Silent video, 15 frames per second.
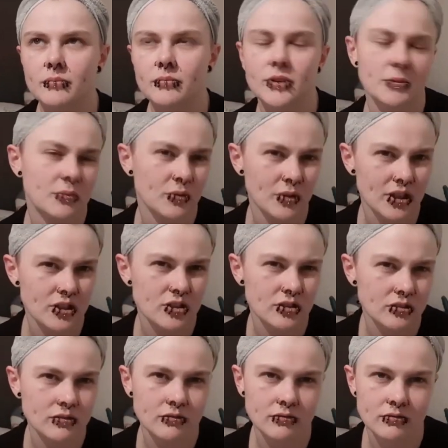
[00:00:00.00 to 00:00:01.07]

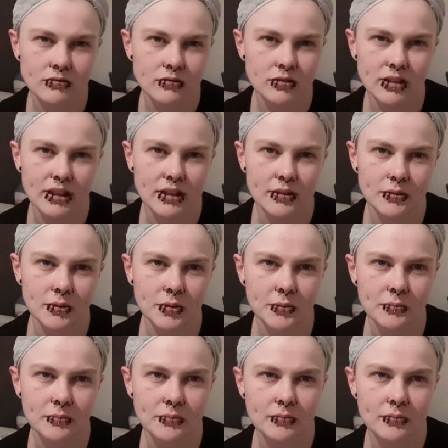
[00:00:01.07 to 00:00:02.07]
preparation, or like a